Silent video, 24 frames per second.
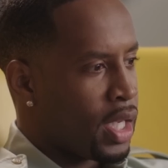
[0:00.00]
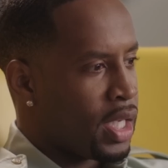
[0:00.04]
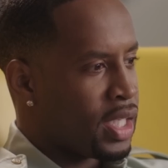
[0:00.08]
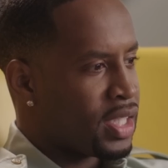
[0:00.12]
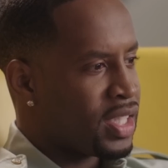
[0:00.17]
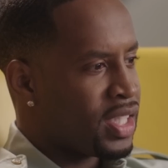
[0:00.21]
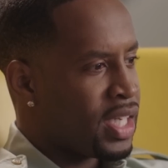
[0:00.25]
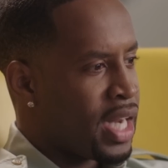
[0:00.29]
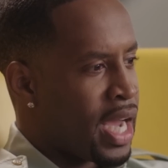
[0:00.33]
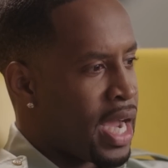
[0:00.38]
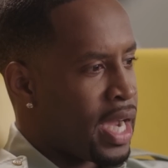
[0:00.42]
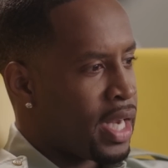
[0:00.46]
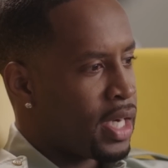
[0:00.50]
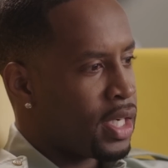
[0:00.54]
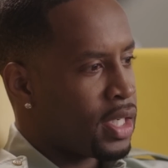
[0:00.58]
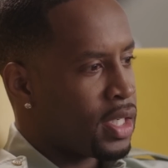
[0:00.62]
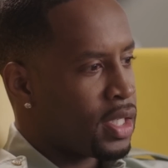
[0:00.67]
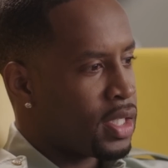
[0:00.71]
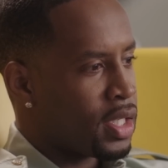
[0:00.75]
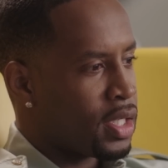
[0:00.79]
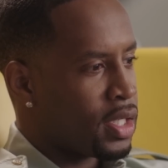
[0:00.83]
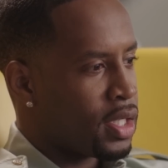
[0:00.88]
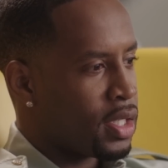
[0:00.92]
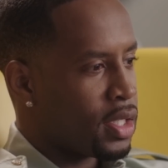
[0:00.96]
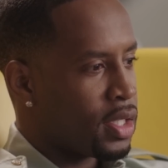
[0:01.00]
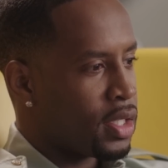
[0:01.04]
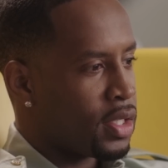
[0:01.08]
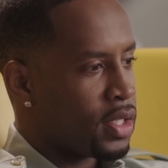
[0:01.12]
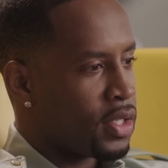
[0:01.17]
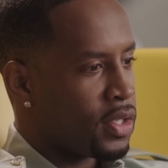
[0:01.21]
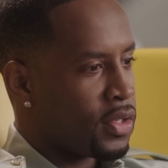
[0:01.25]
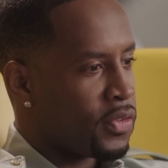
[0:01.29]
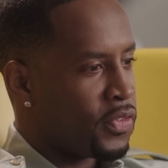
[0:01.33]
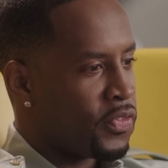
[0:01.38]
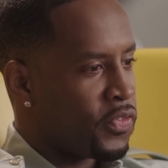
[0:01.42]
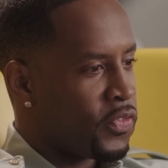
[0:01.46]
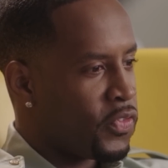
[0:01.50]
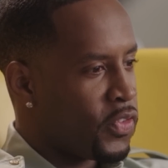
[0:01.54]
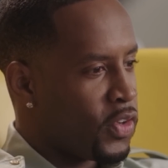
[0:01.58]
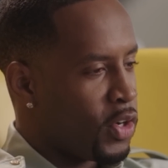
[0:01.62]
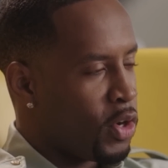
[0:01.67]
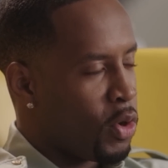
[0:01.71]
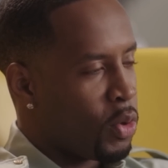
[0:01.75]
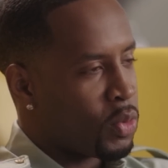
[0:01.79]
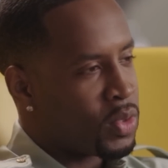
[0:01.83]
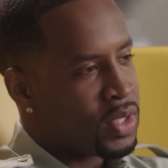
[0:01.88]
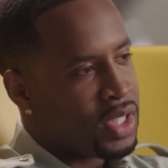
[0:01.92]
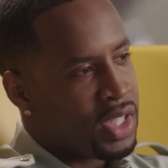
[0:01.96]
It's not for
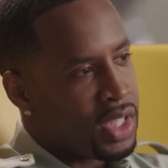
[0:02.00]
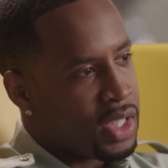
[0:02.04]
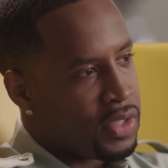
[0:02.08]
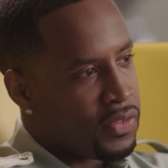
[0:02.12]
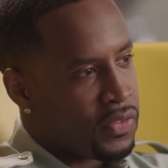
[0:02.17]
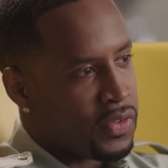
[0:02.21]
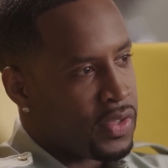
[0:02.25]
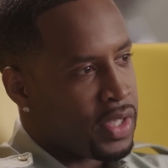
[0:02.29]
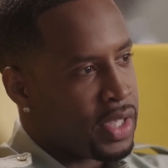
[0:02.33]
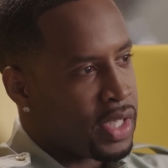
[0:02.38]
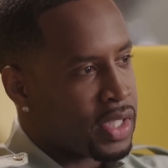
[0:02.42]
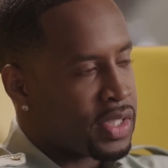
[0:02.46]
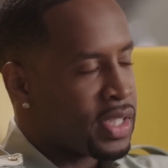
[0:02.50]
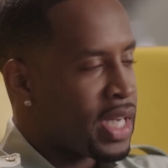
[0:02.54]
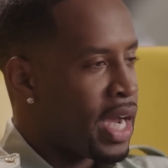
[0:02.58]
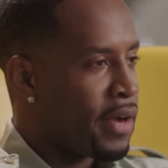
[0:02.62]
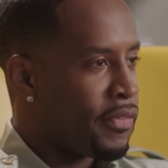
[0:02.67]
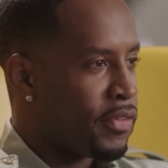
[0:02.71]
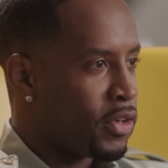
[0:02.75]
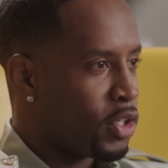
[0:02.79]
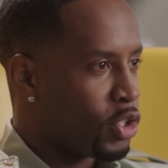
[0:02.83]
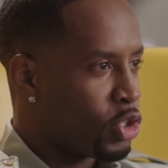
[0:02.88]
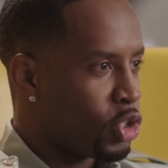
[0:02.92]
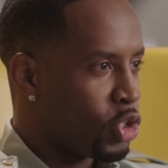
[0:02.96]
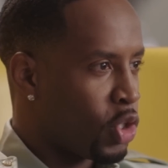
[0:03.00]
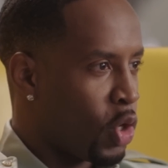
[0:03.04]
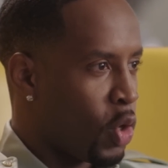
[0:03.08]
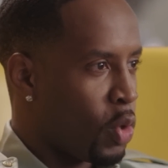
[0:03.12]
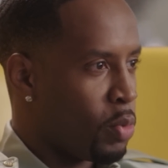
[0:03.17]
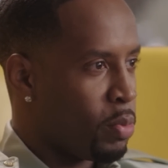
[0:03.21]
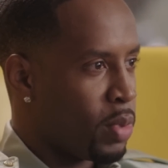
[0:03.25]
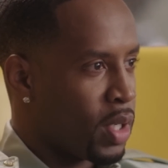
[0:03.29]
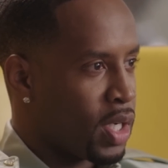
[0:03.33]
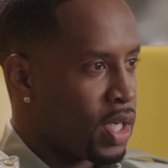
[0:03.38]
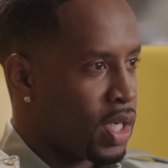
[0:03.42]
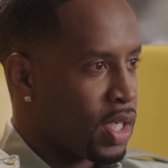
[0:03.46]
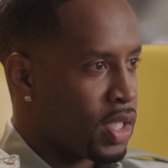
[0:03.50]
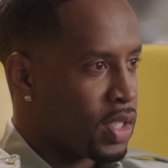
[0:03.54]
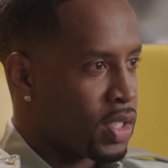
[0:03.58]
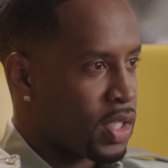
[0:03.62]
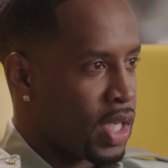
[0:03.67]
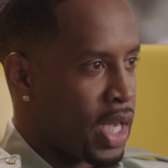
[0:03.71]
no TV, it's not for the show because